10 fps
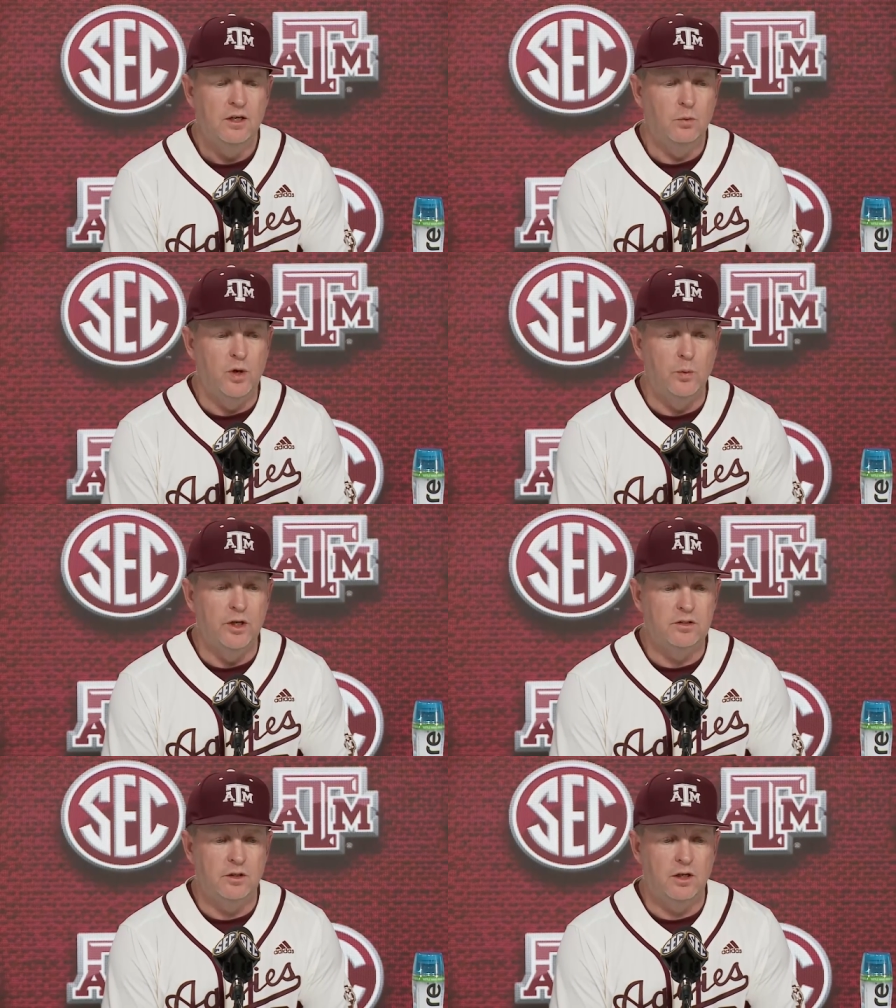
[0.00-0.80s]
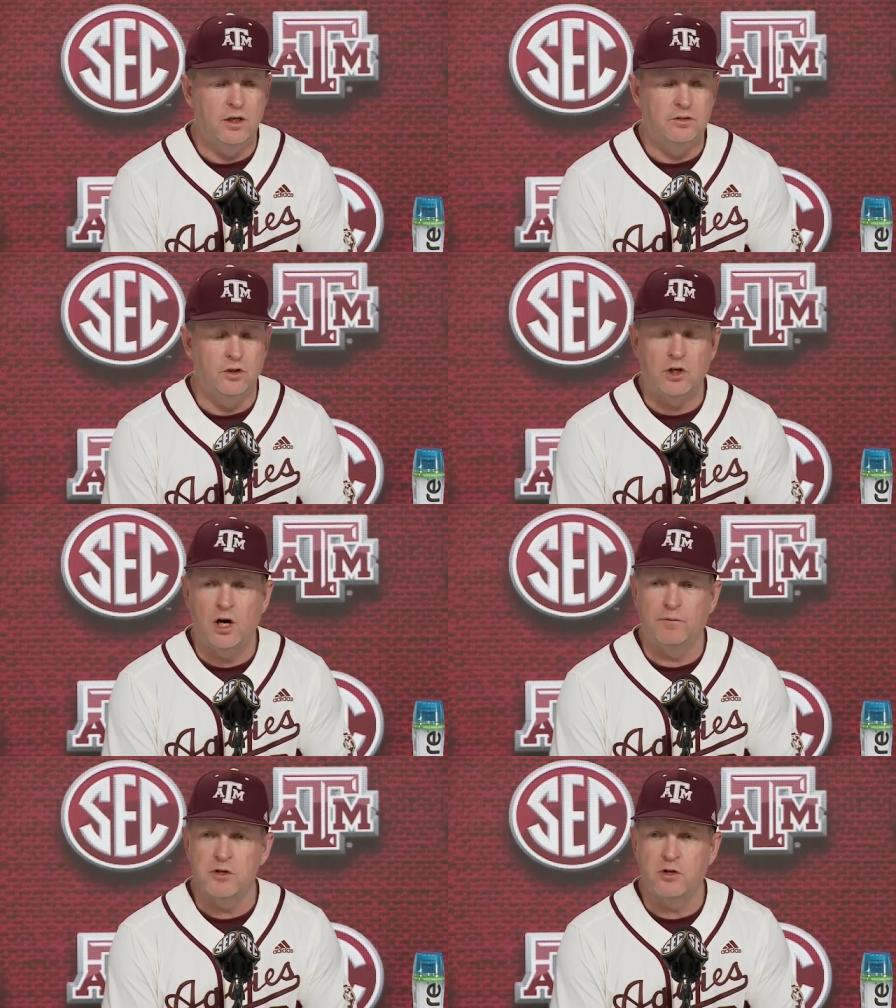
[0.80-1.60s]
We went to the
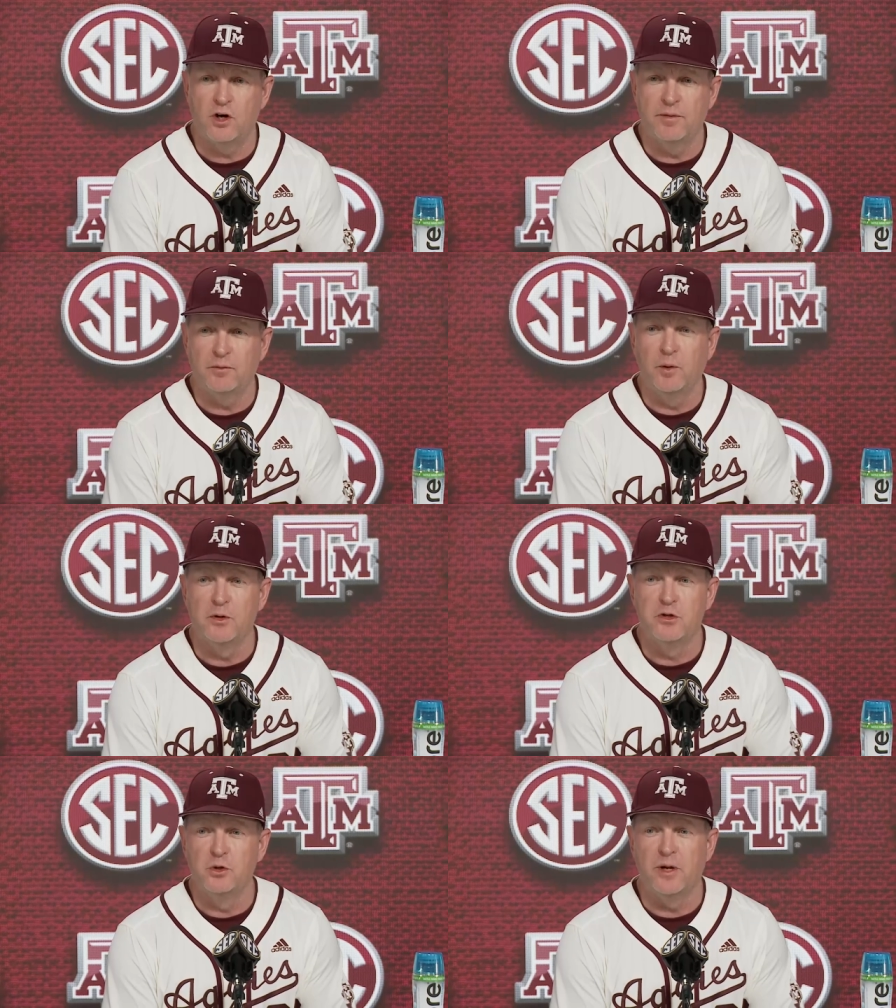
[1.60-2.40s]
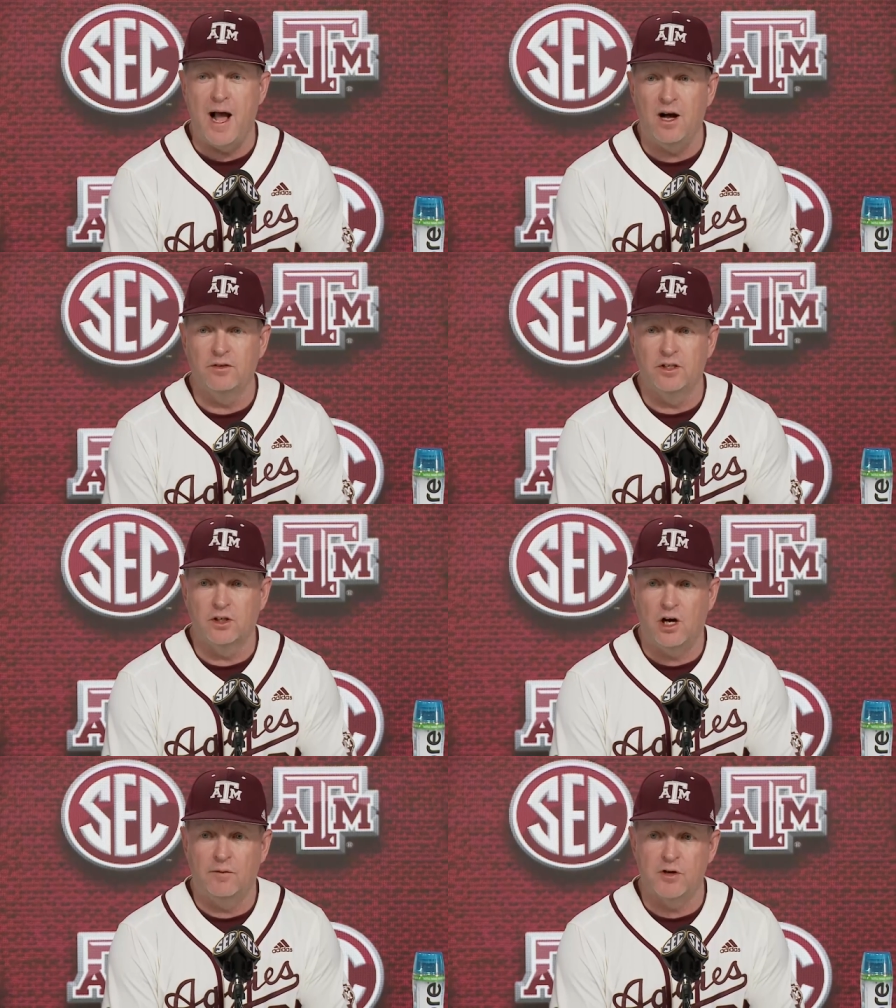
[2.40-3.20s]
conference tournament. We were 2-out in the
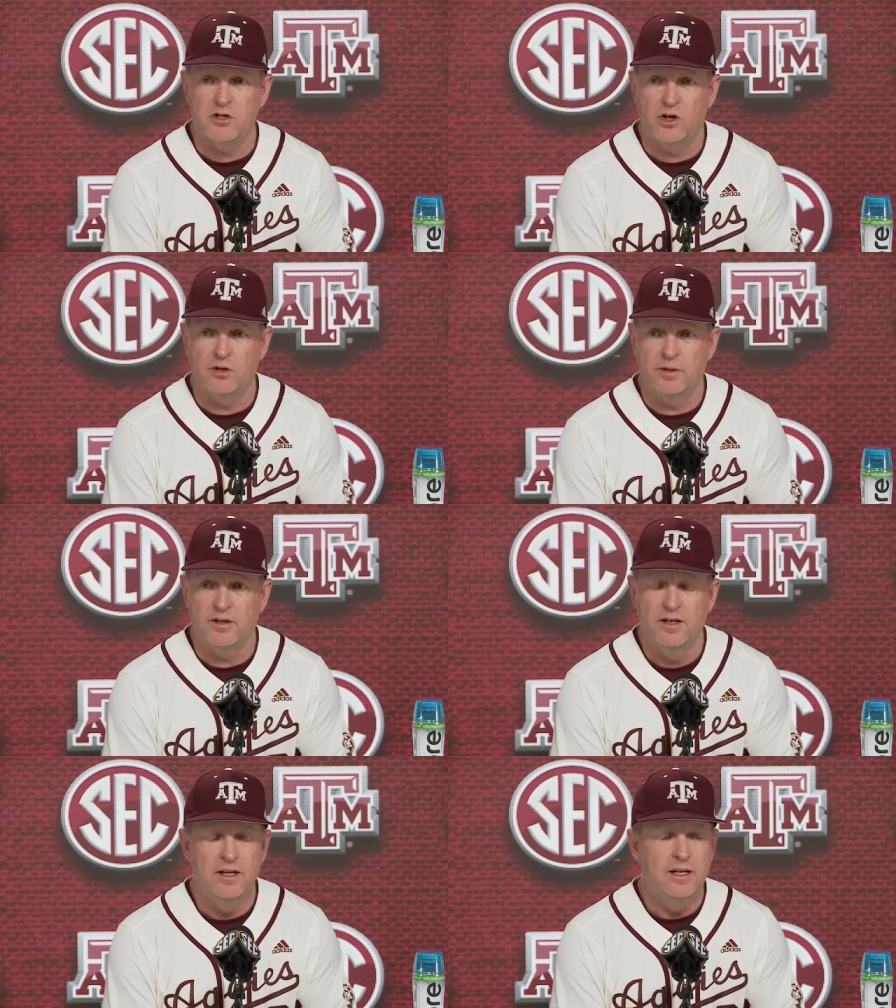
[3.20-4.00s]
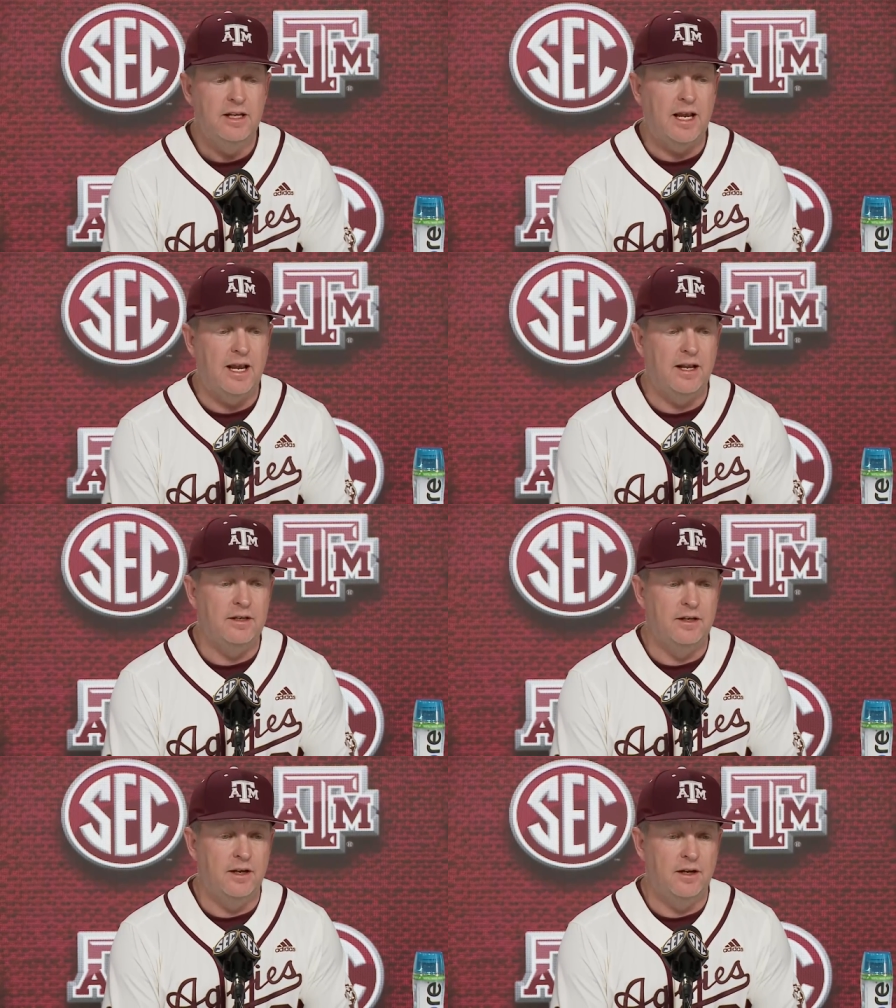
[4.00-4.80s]
conference tournament.
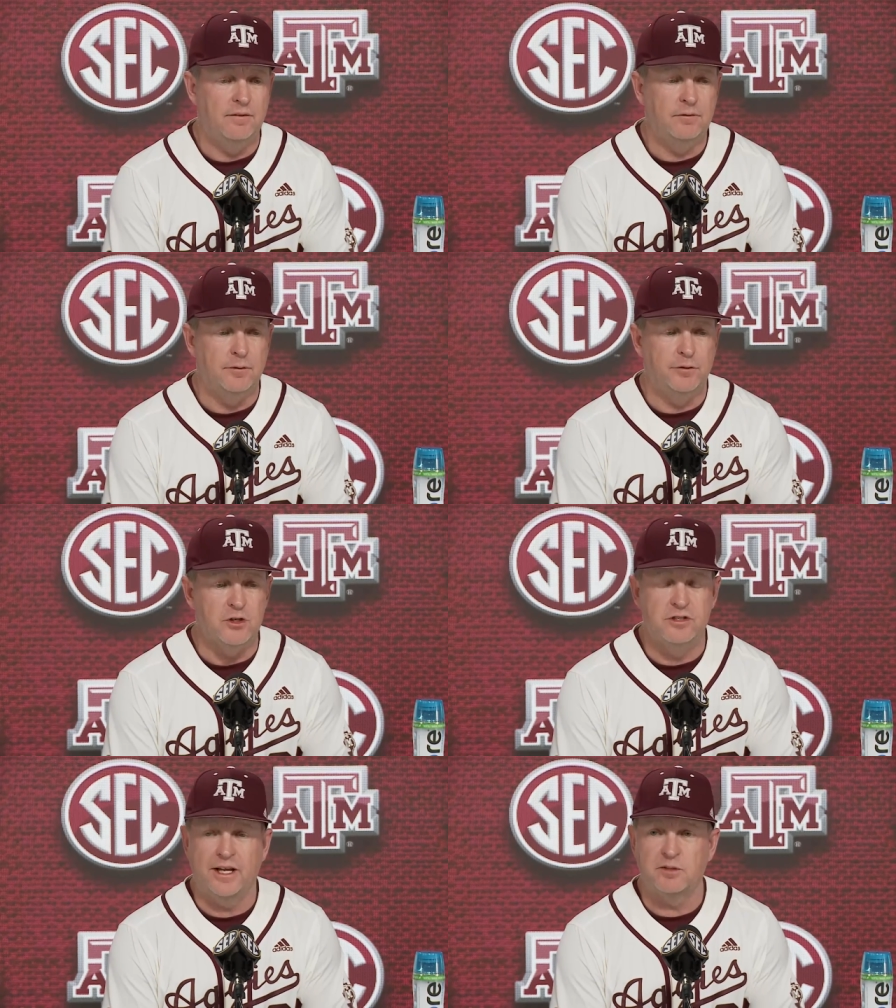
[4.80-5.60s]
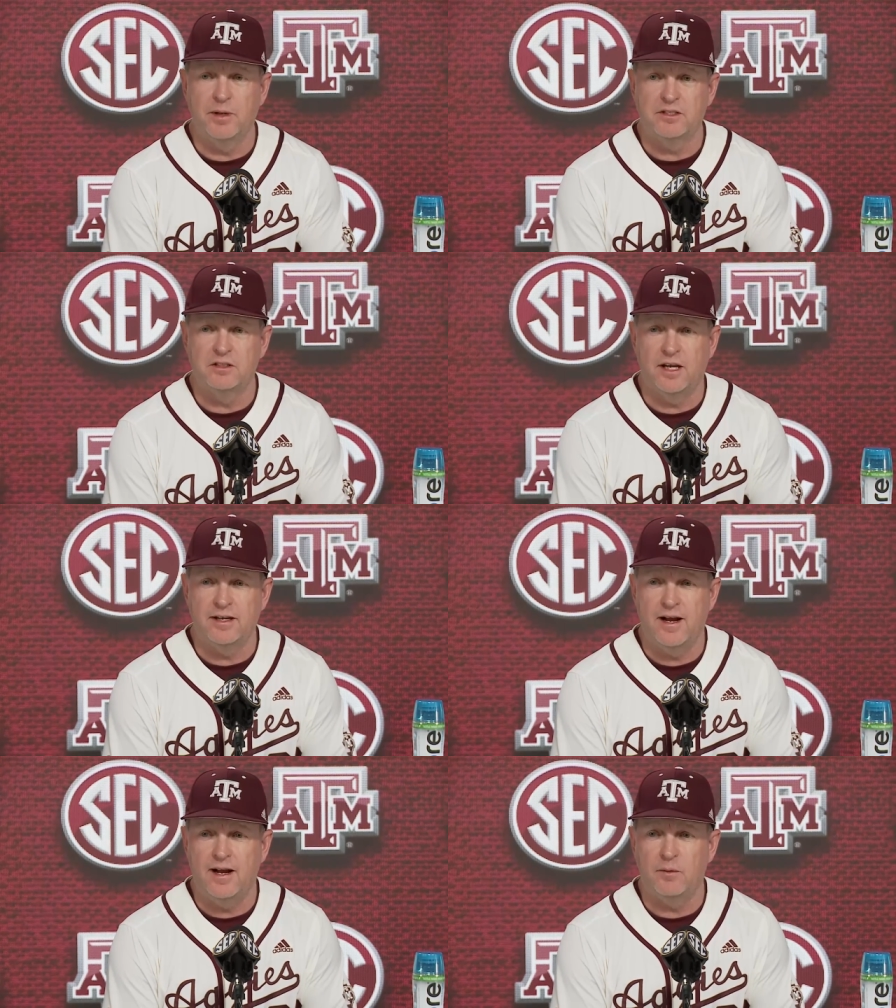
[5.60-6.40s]
And the first text message I
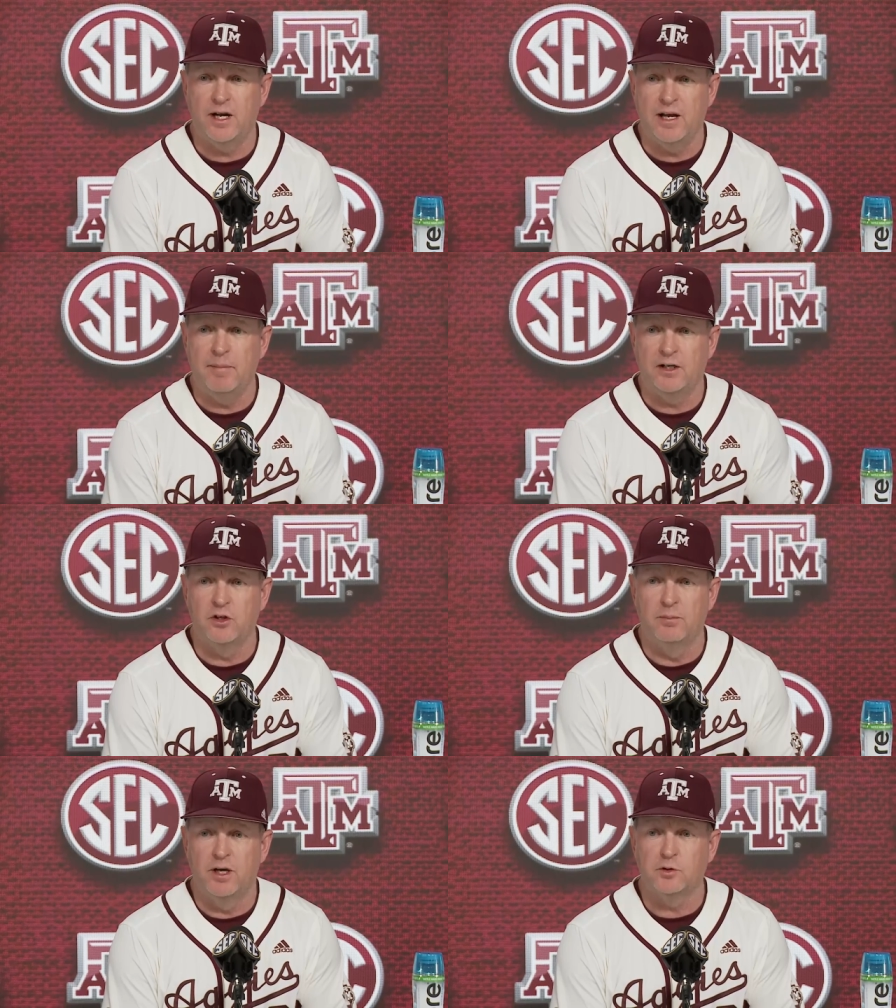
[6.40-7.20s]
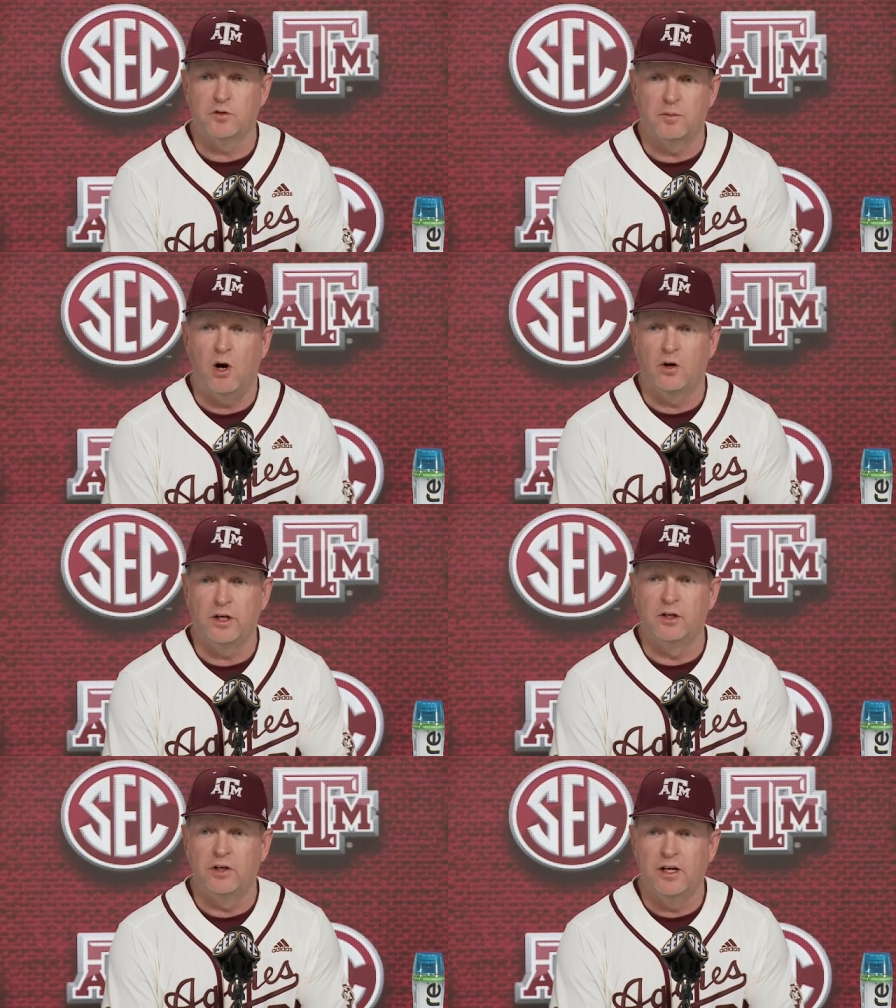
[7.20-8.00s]
got when I got back to the bus was from Augie
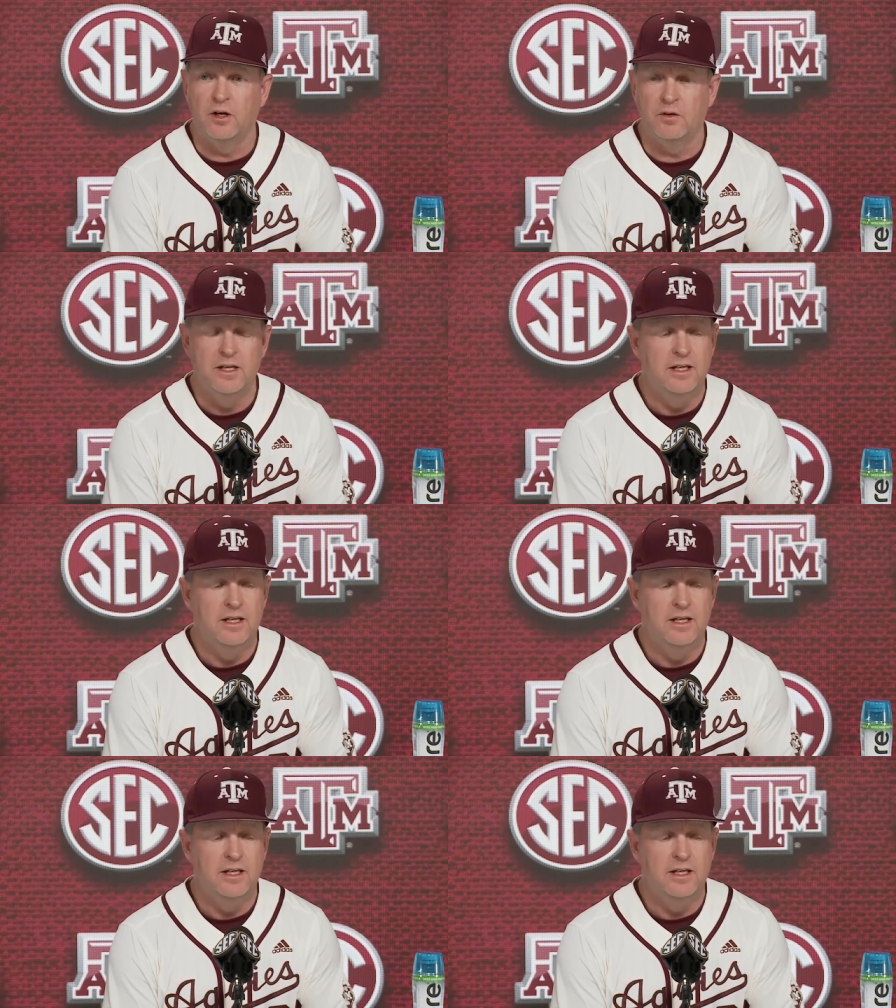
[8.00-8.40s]
Garrido.